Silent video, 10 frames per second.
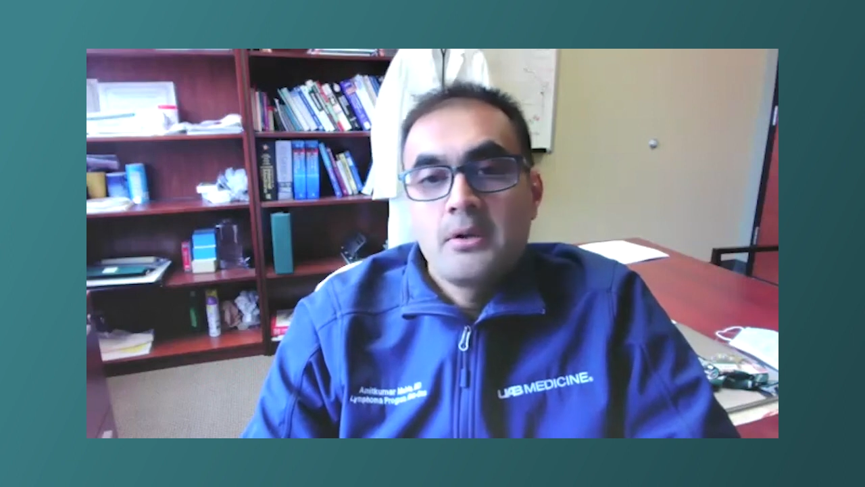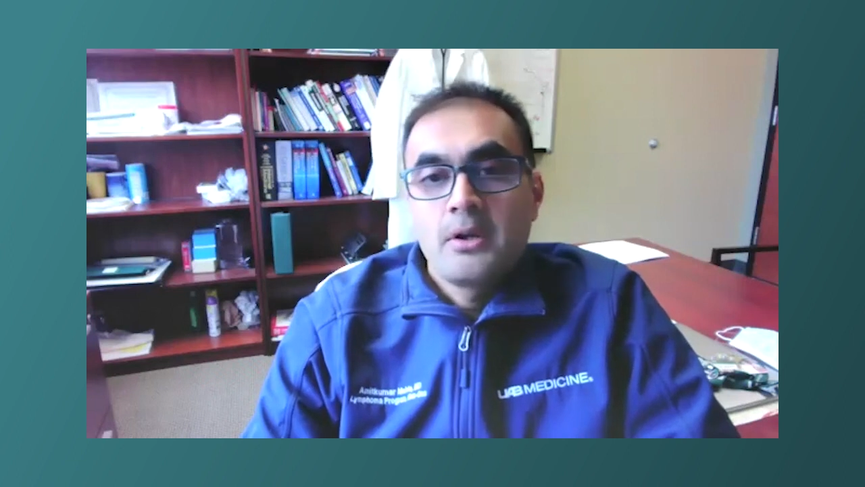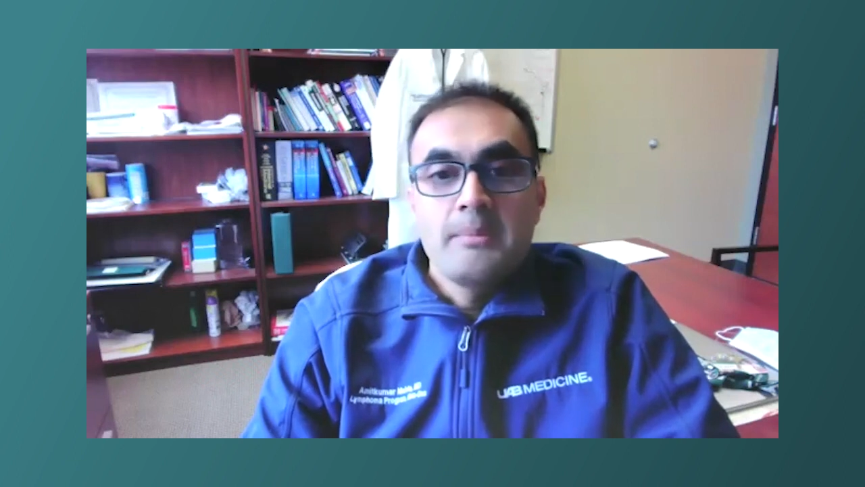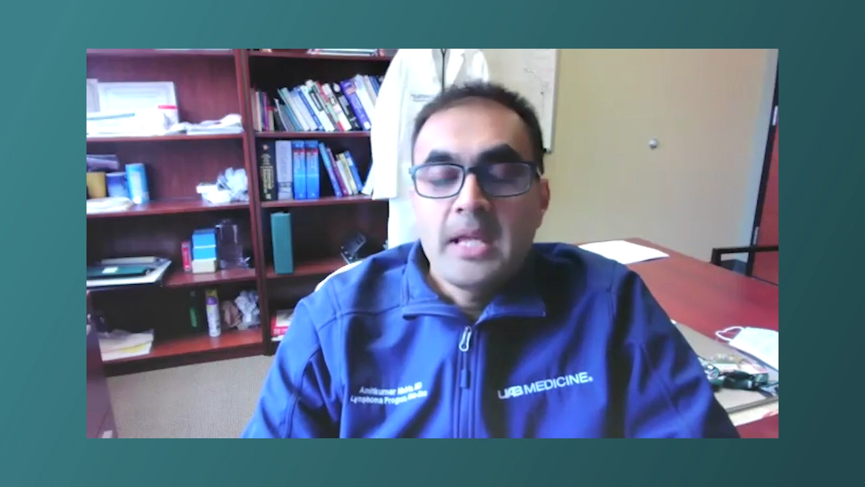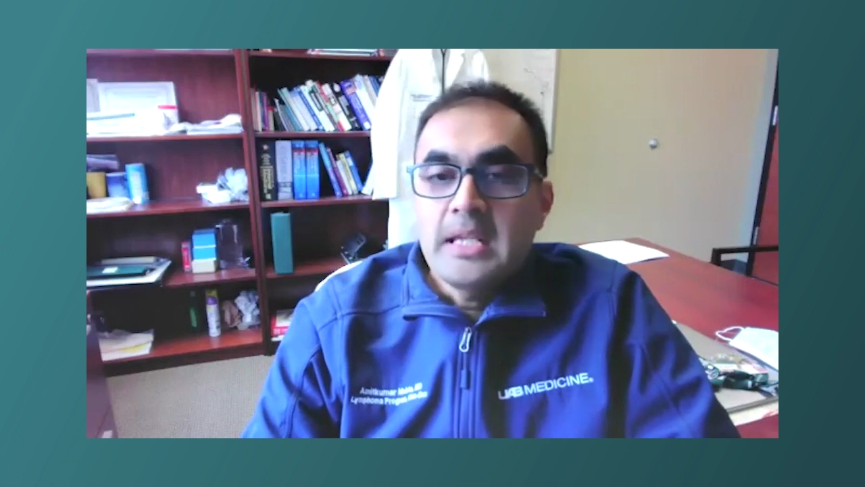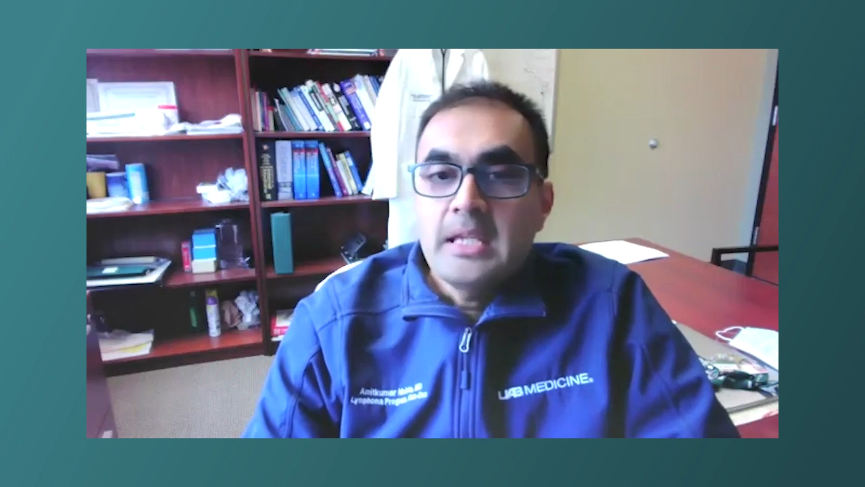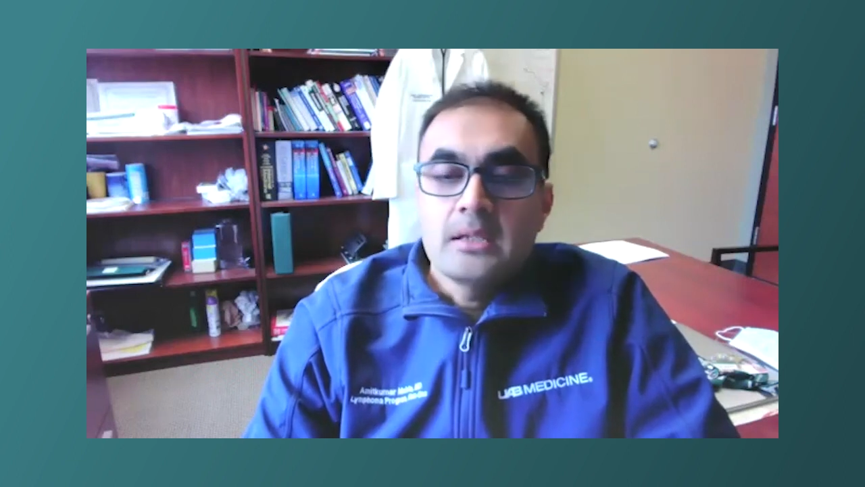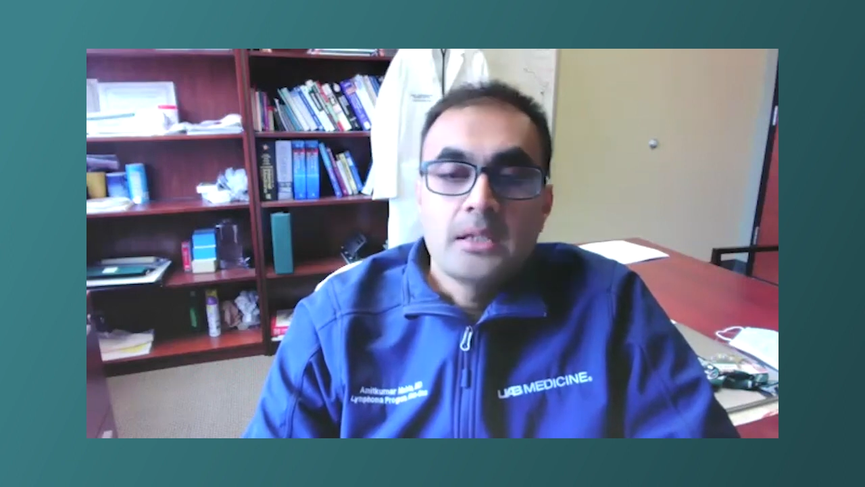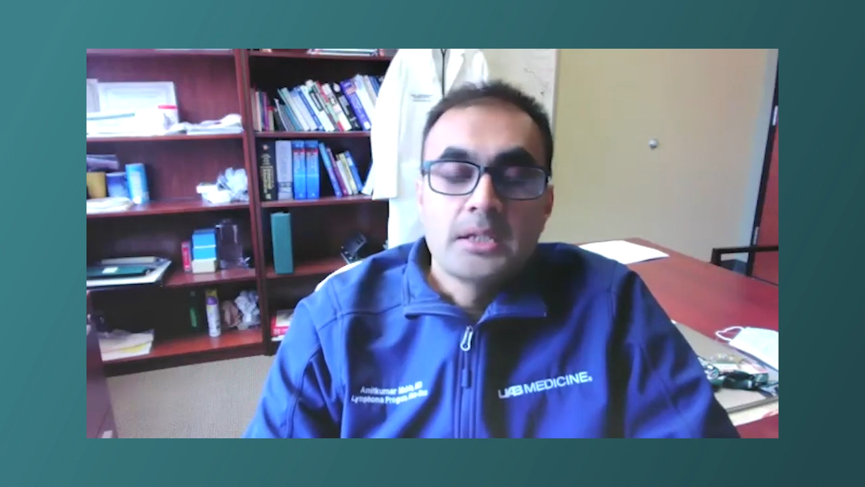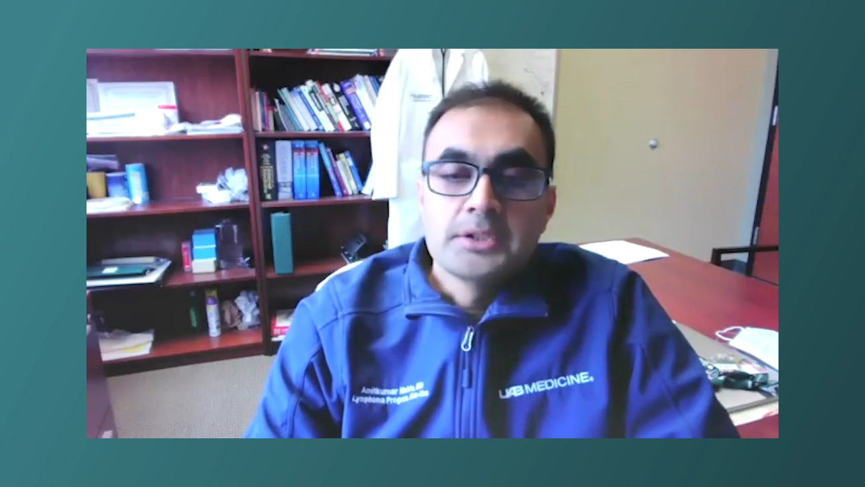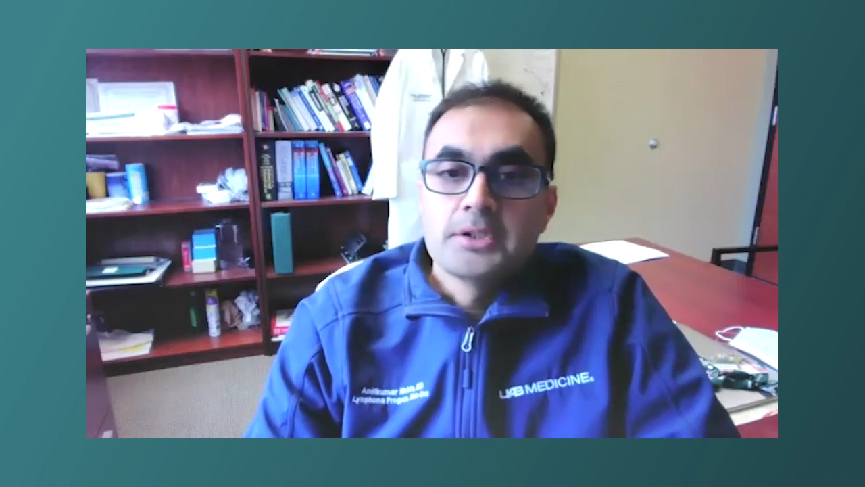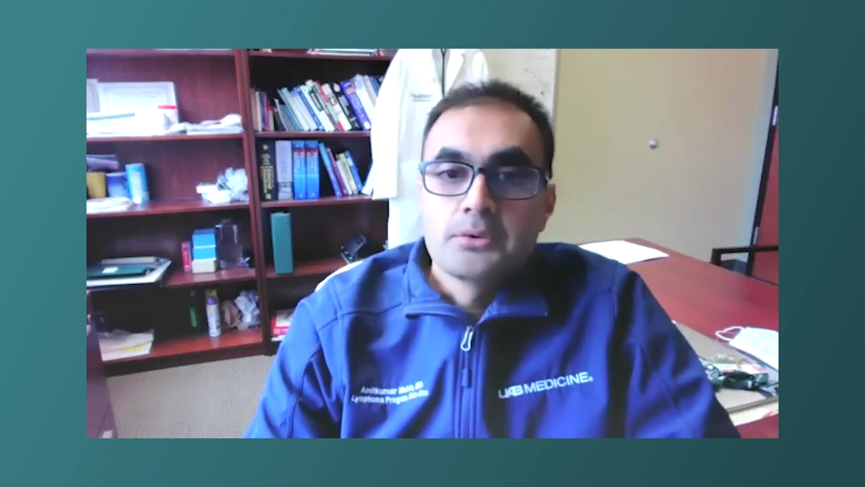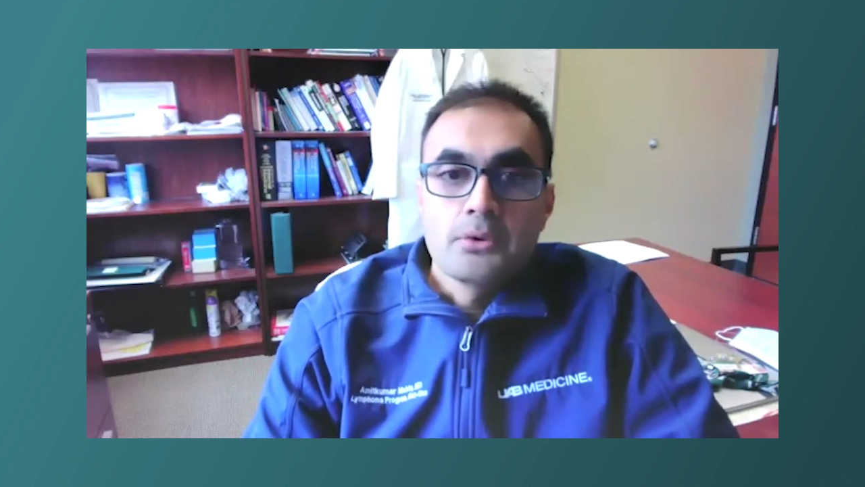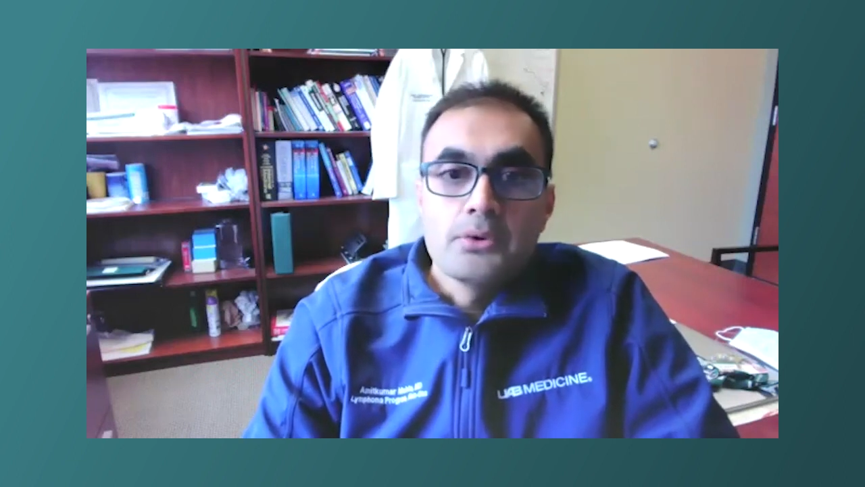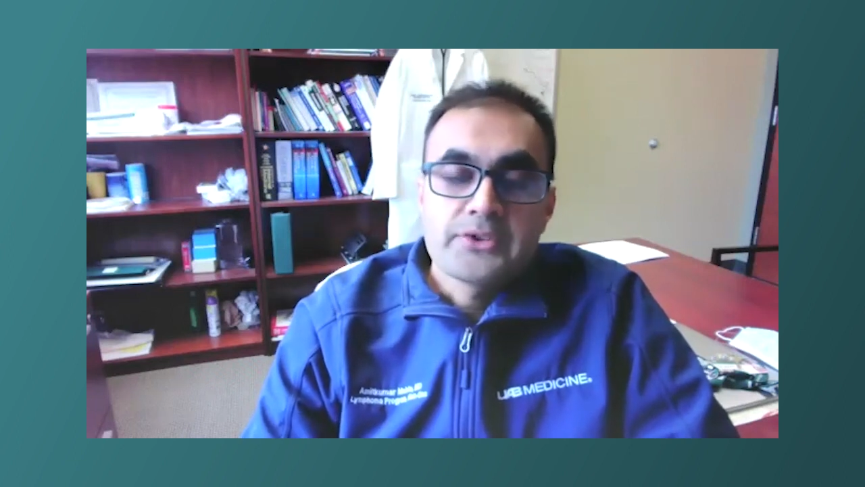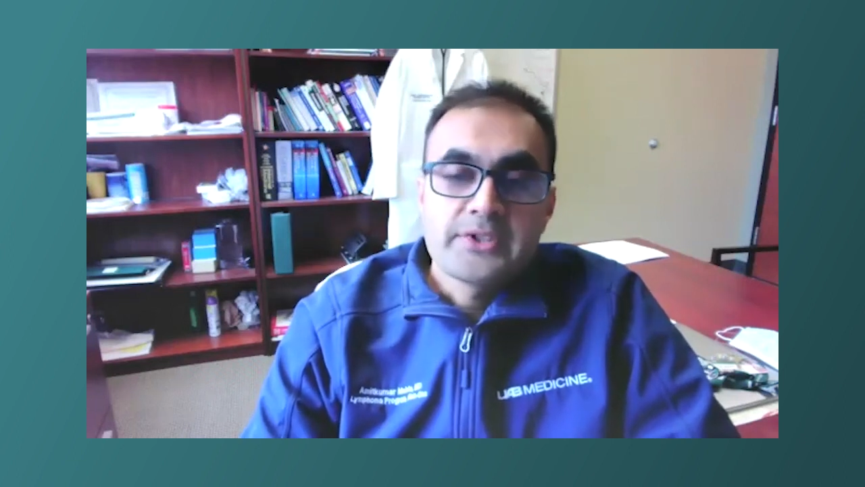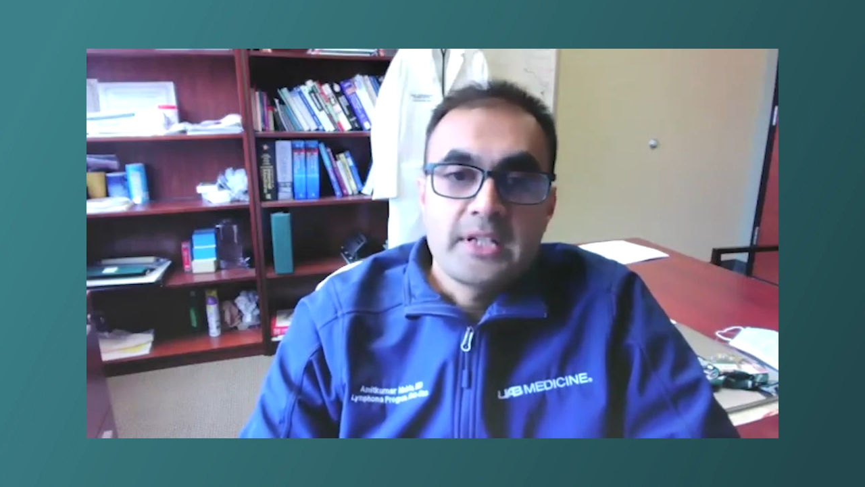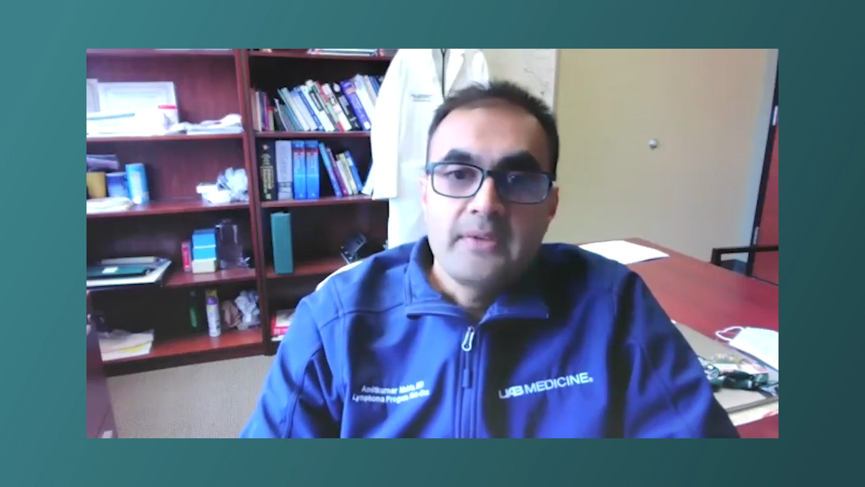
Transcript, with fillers: or many other roles that